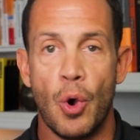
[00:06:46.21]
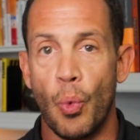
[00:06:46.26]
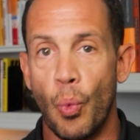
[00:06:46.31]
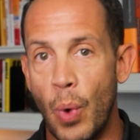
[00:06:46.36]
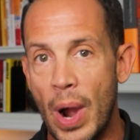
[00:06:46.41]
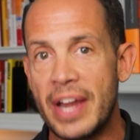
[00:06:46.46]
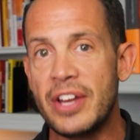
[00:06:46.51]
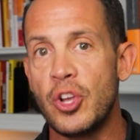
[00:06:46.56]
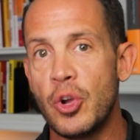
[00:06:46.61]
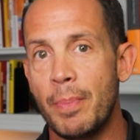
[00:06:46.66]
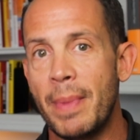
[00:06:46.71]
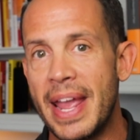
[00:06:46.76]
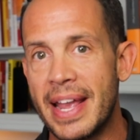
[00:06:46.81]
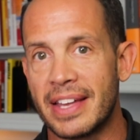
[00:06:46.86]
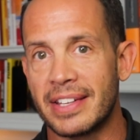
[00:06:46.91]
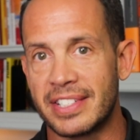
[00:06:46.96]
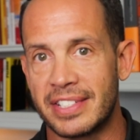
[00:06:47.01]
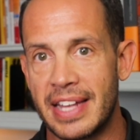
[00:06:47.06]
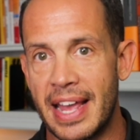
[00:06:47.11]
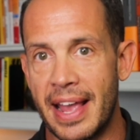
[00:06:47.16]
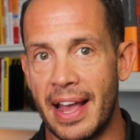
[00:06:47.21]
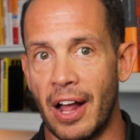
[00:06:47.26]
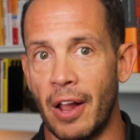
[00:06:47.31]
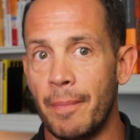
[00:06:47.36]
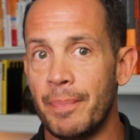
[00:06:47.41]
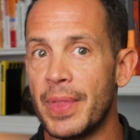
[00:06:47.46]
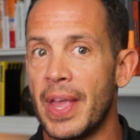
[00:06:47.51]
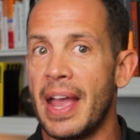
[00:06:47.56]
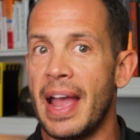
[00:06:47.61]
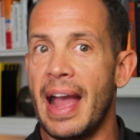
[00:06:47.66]
When you make a
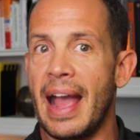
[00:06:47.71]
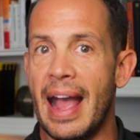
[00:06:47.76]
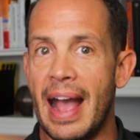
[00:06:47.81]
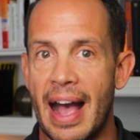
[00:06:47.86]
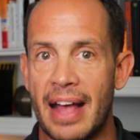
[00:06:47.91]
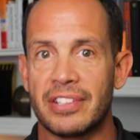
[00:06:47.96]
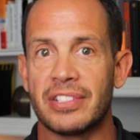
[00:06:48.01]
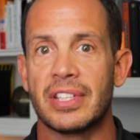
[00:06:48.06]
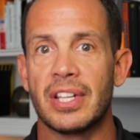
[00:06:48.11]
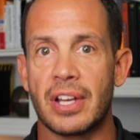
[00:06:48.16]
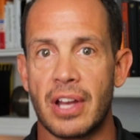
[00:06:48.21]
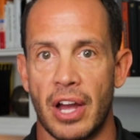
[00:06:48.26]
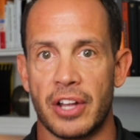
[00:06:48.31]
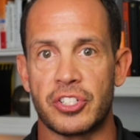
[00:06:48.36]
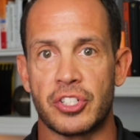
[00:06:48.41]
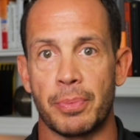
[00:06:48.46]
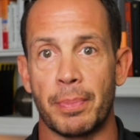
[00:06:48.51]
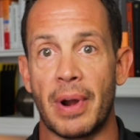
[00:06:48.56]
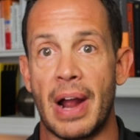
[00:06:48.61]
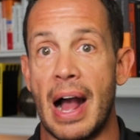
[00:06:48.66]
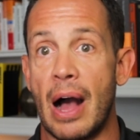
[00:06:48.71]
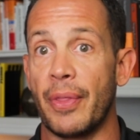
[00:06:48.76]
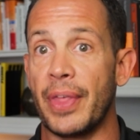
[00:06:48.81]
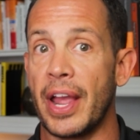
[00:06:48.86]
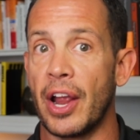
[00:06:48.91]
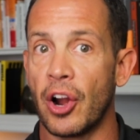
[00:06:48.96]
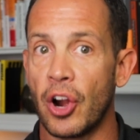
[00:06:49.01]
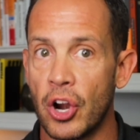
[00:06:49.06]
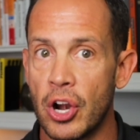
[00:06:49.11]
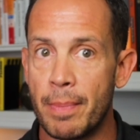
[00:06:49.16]
sale, ask the customer how
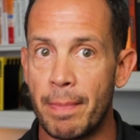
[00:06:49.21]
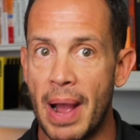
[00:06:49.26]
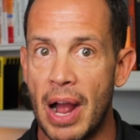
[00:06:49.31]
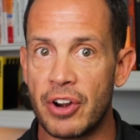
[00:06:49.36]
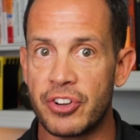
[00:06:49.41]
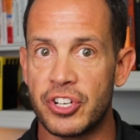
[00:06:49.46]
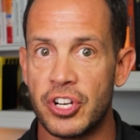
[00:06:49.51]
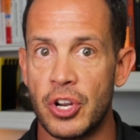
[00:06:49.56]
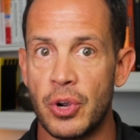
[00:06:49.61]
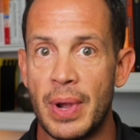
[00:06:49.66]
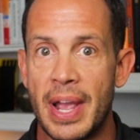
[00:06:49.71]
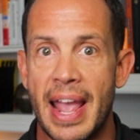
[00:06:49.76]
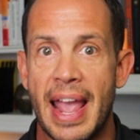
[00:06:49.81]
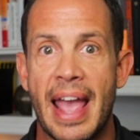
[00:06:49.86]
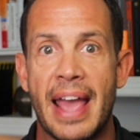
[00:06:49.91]
they heard about you